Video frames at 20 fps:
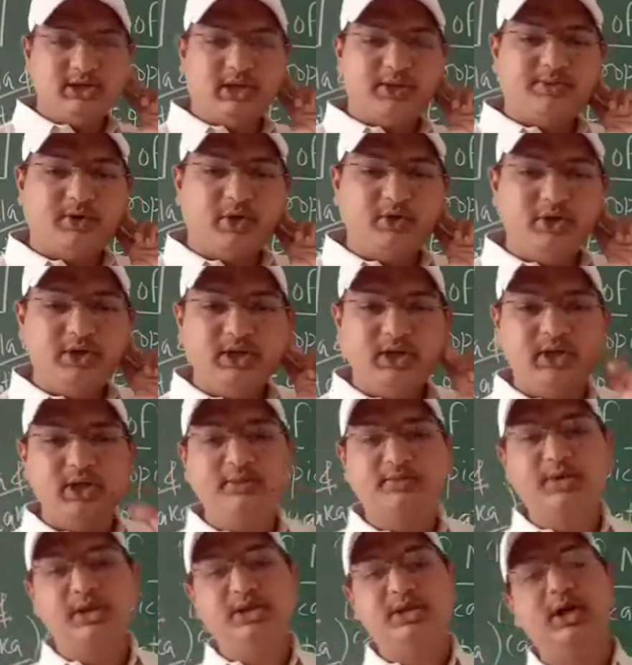are found nearly
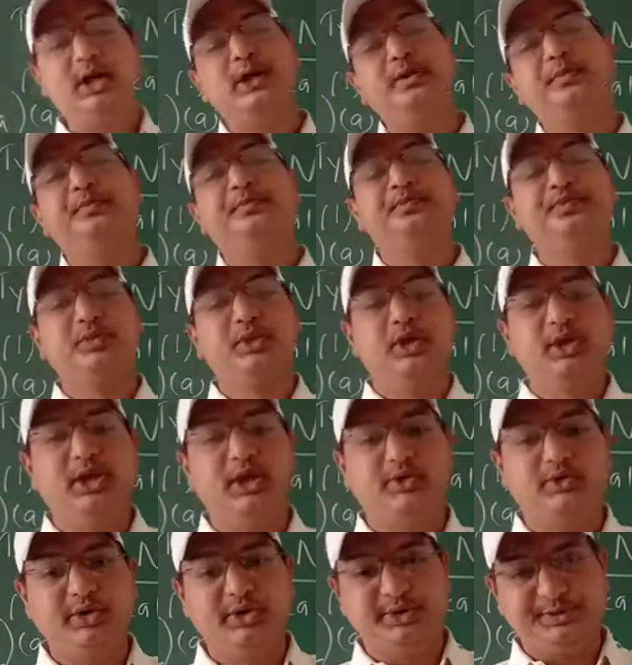in the
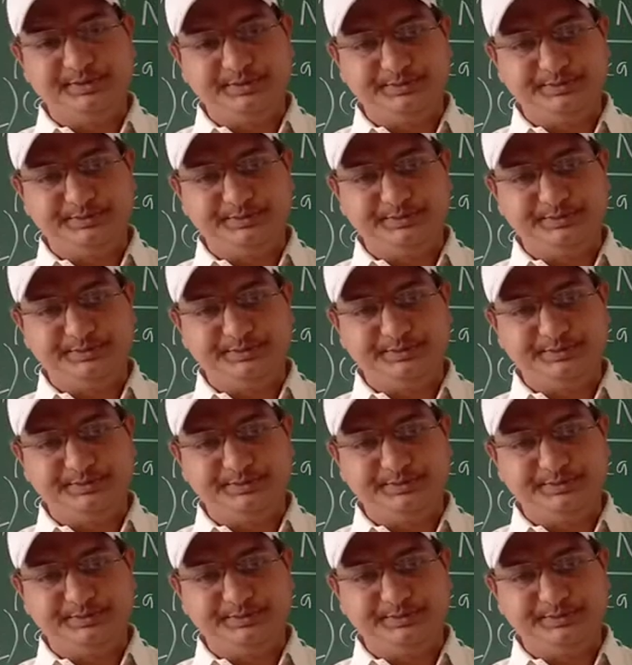equator.